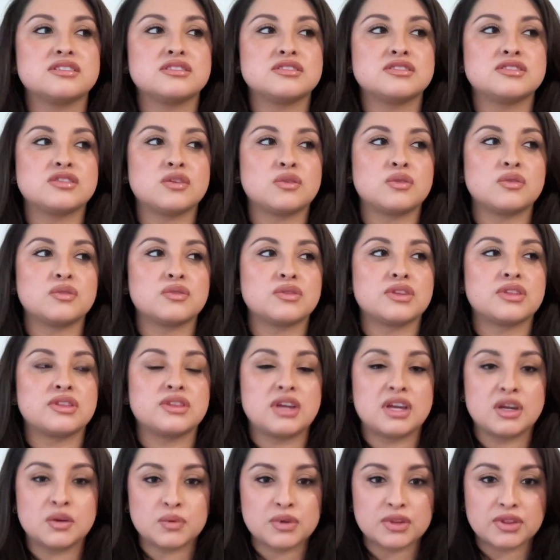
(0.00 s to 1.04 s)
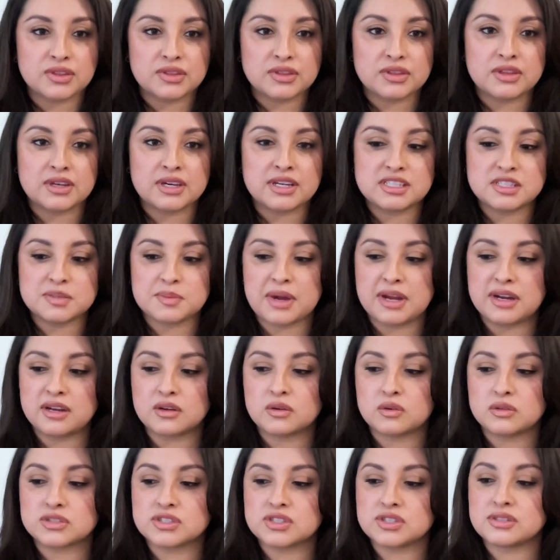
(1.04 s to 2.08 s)
So the thing with the
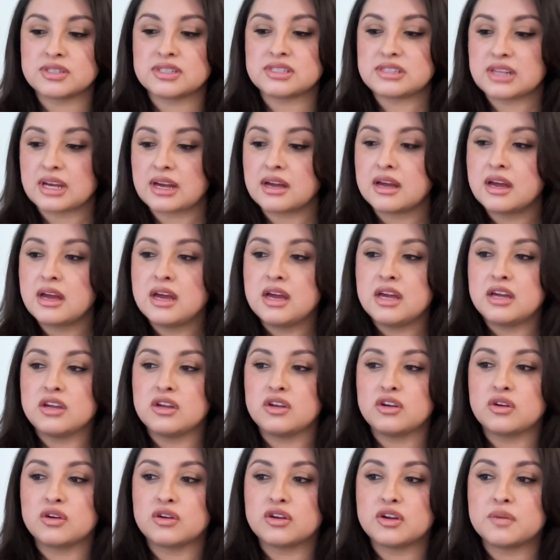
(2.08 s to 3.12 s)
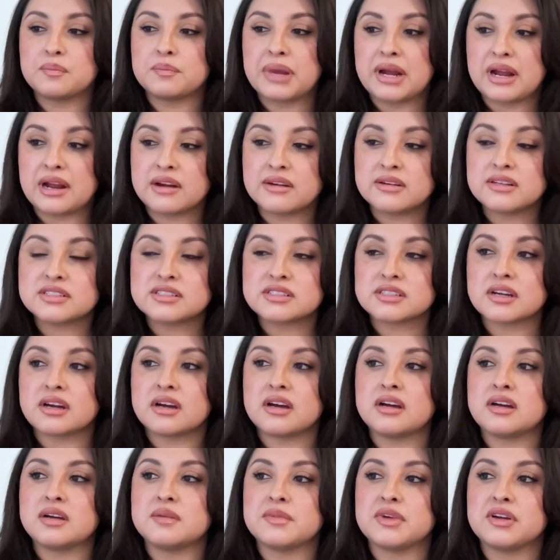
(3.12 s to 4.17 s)
Hispanic culture is that, you know, your parents
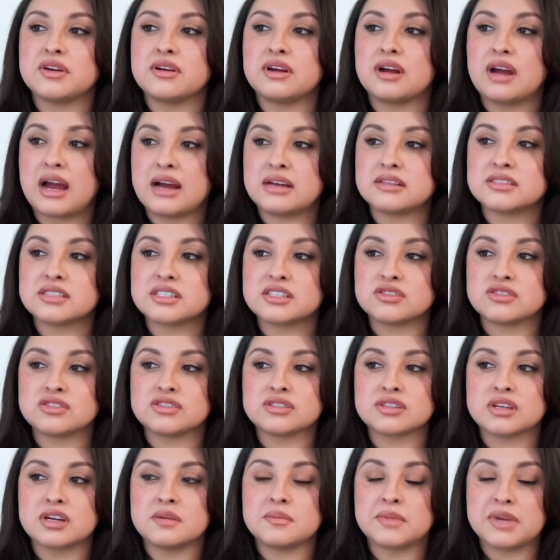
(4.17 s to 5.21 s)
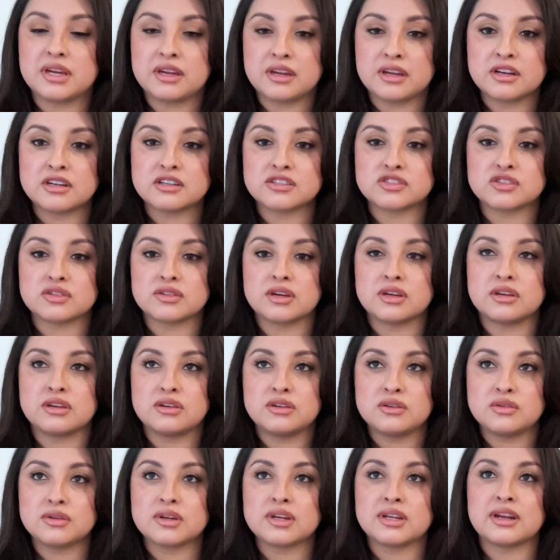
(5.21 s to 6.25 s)
come, your ancestors come here so that
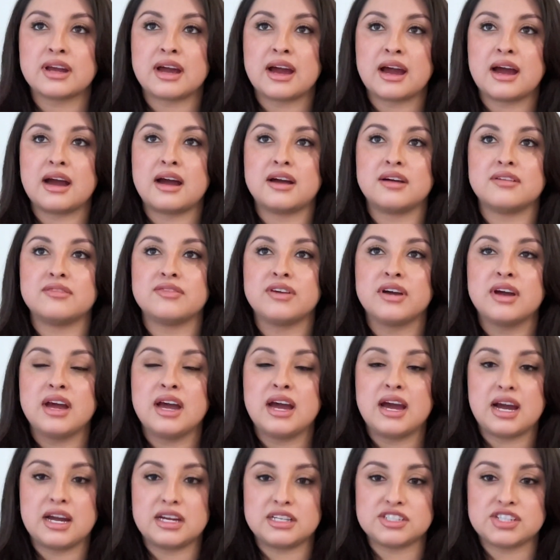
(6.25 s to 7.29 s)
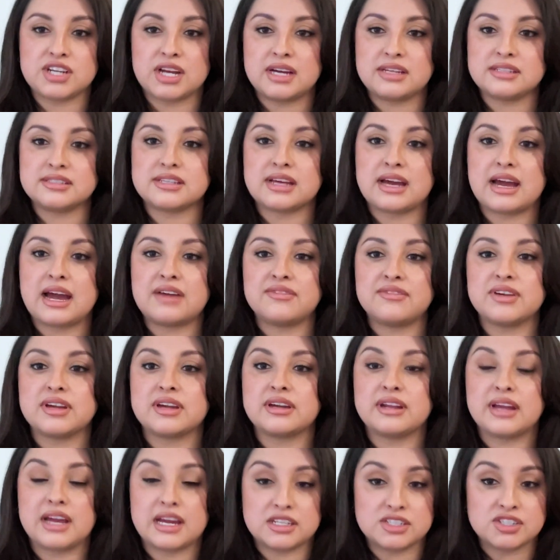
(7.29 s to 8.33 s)
you can have a chance at having
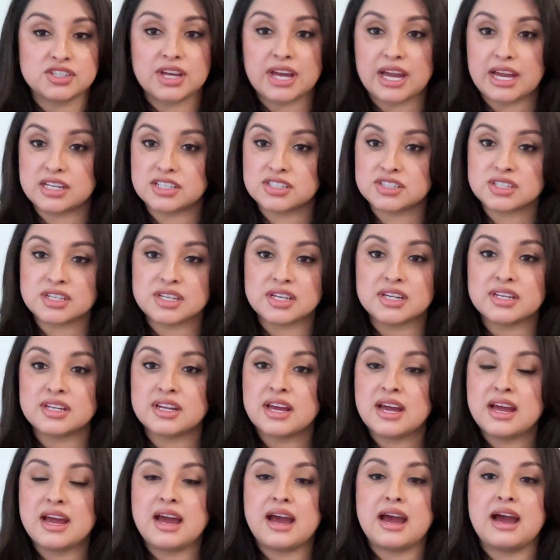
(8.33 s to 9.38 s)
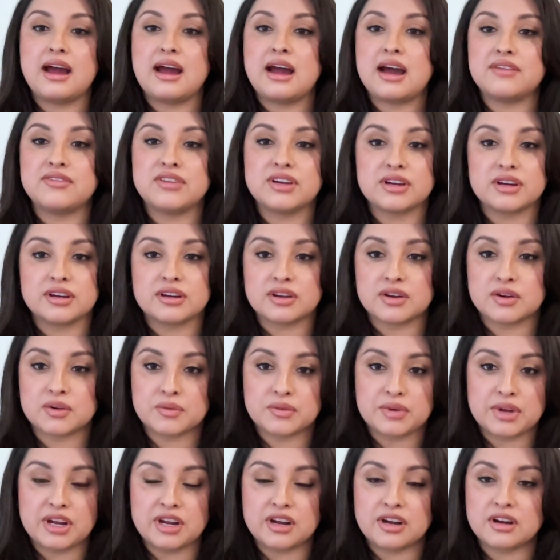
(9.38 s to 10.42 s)
an education, at having a
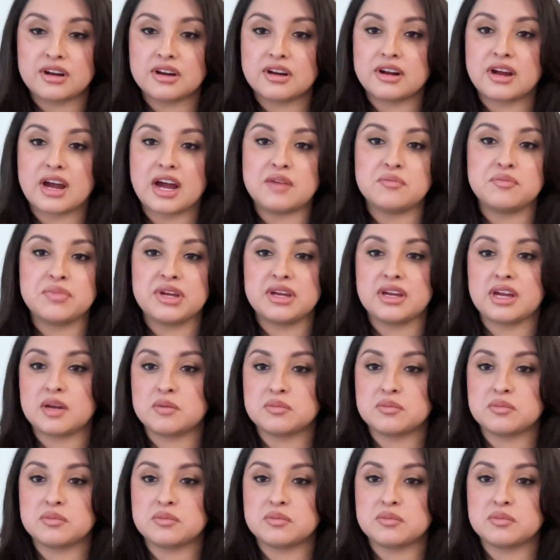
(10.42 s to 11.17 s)
career, at being